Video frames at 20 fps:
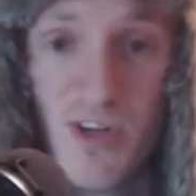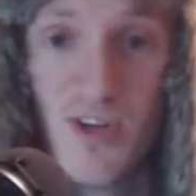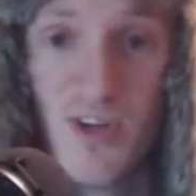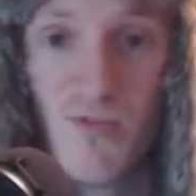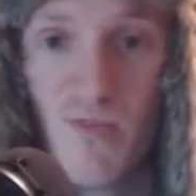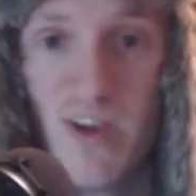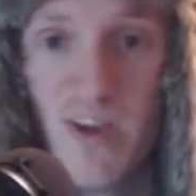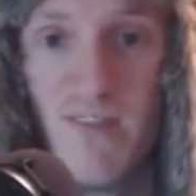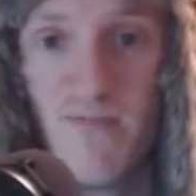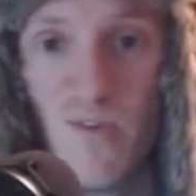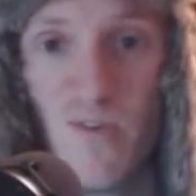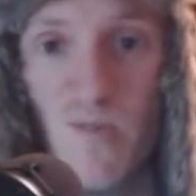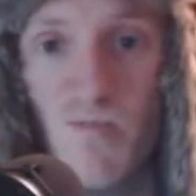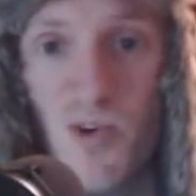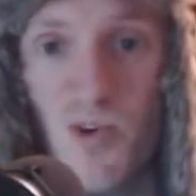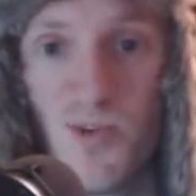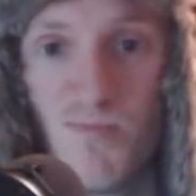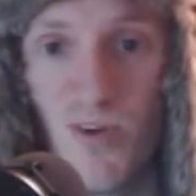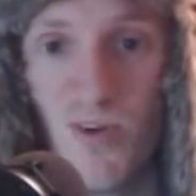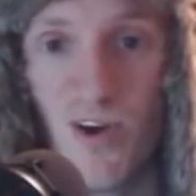pretty great for
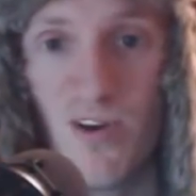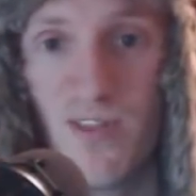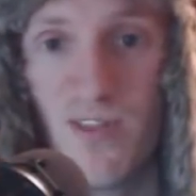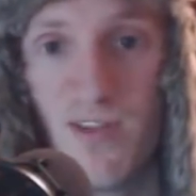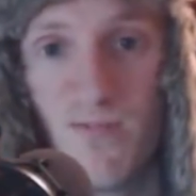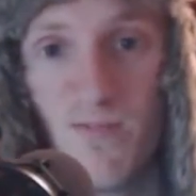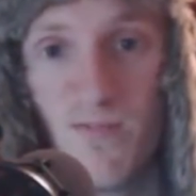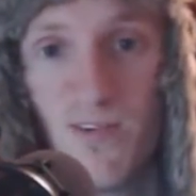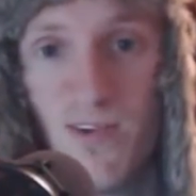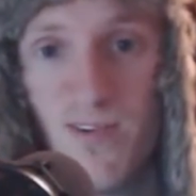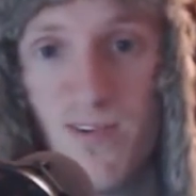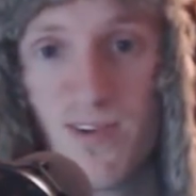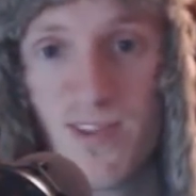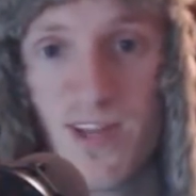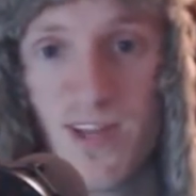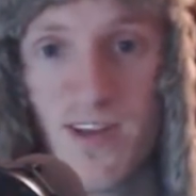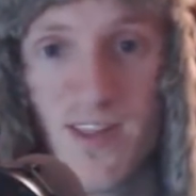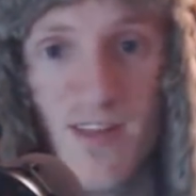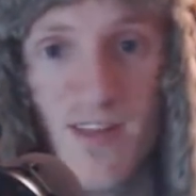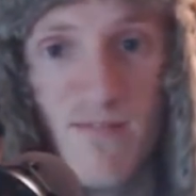the most part. They really
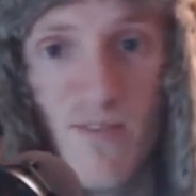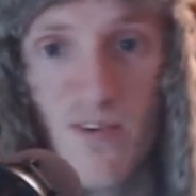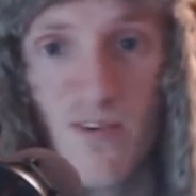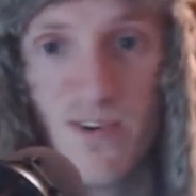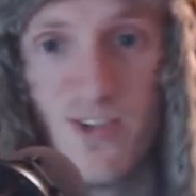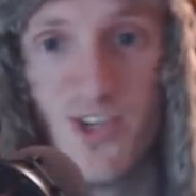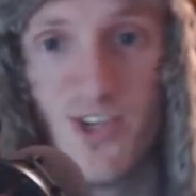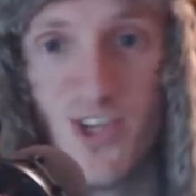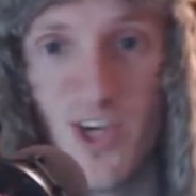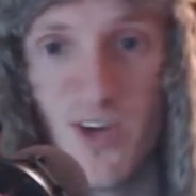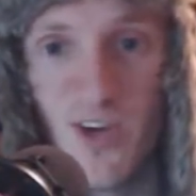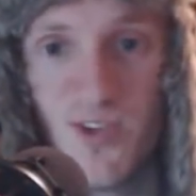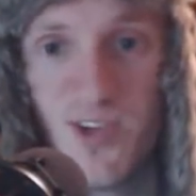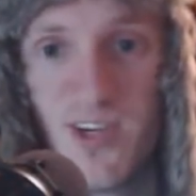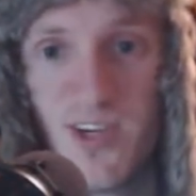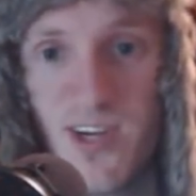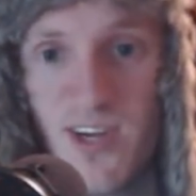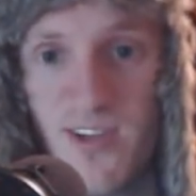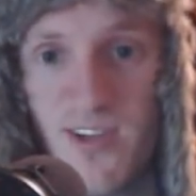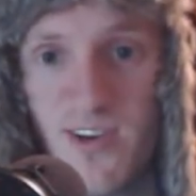look like they've already
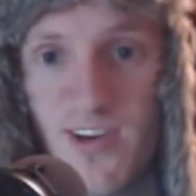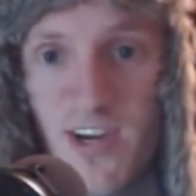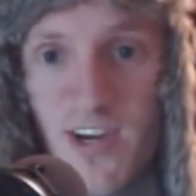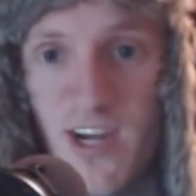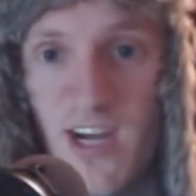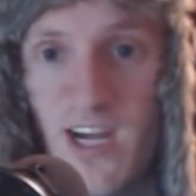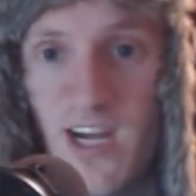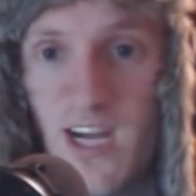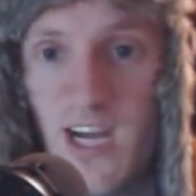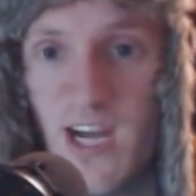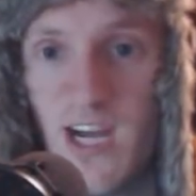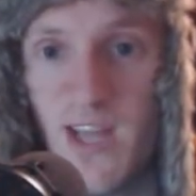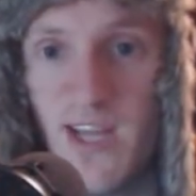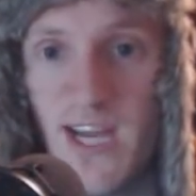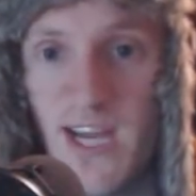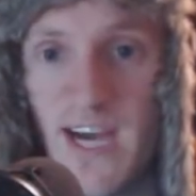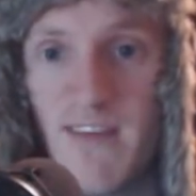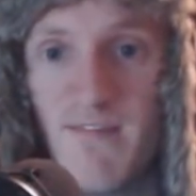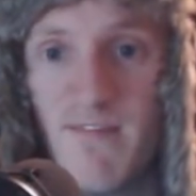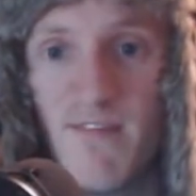gelled together,
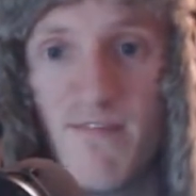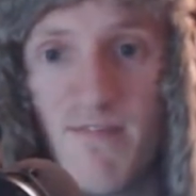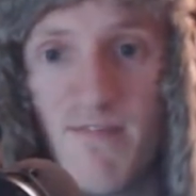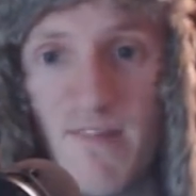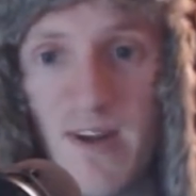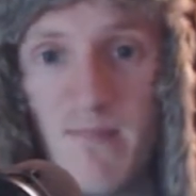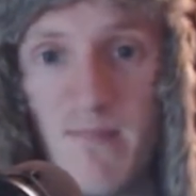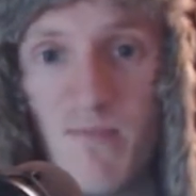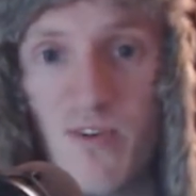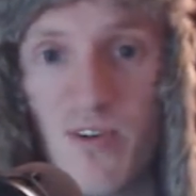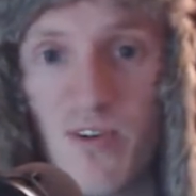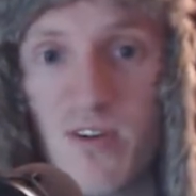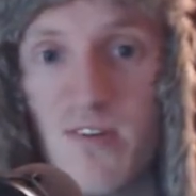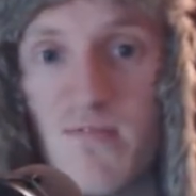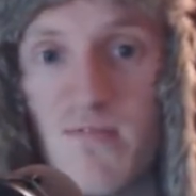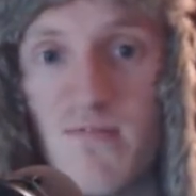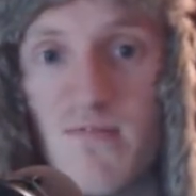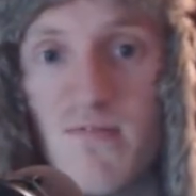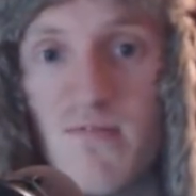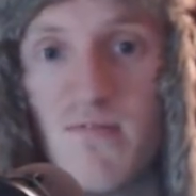and they have the
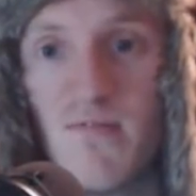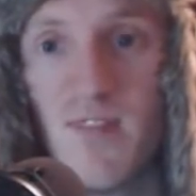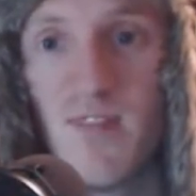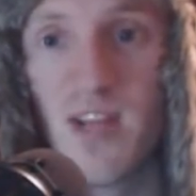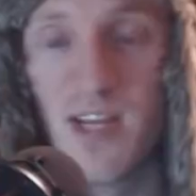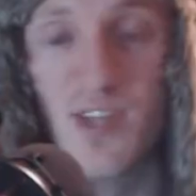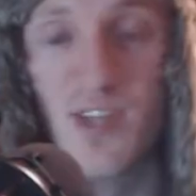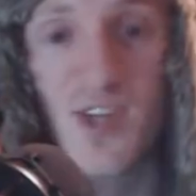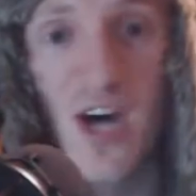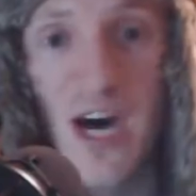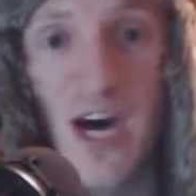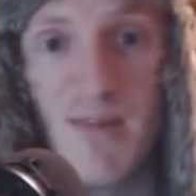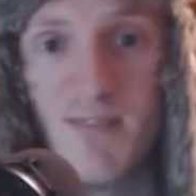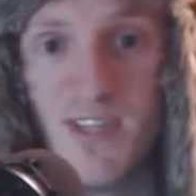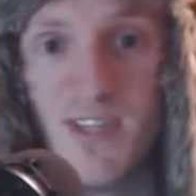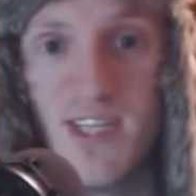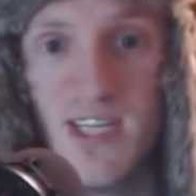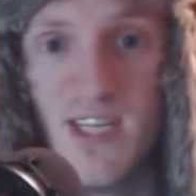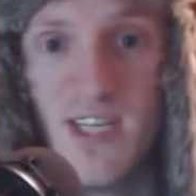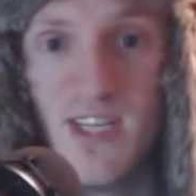framework of like a
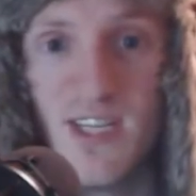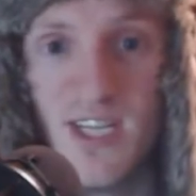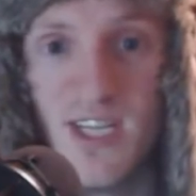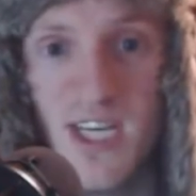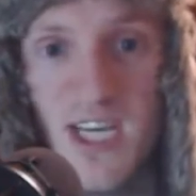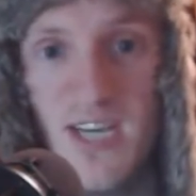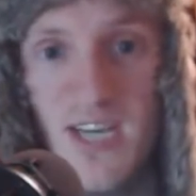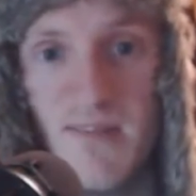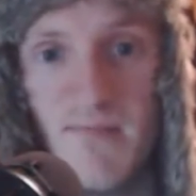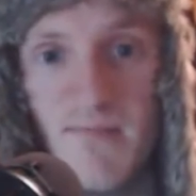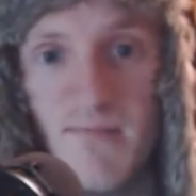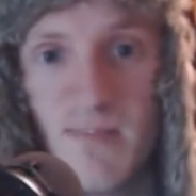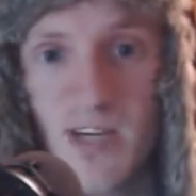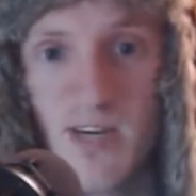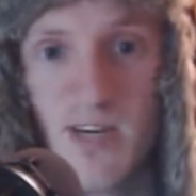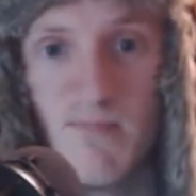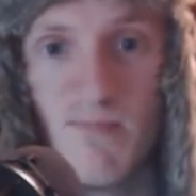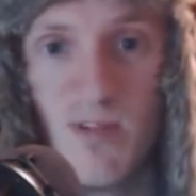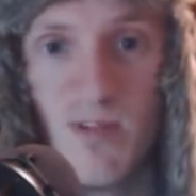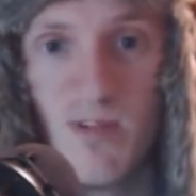top seeded team
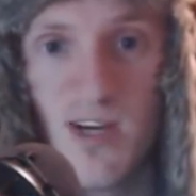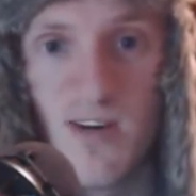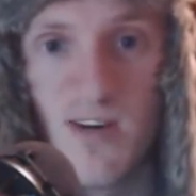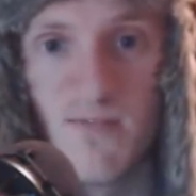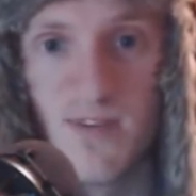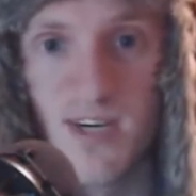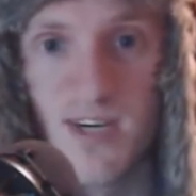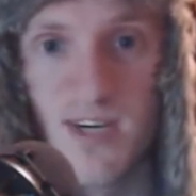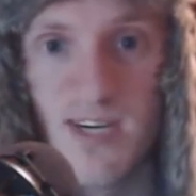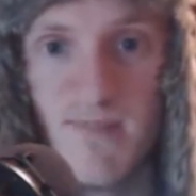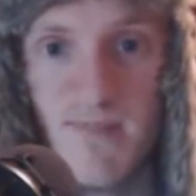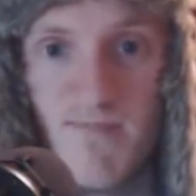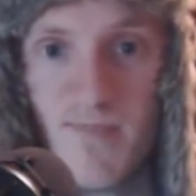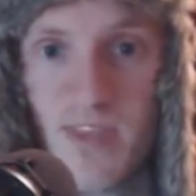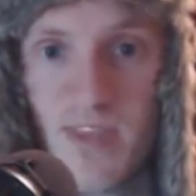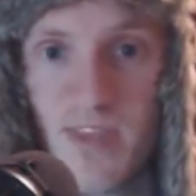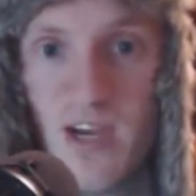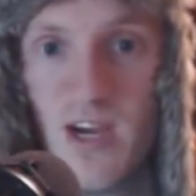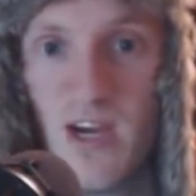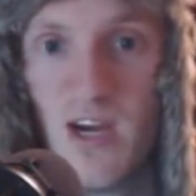come playoff
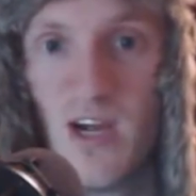time.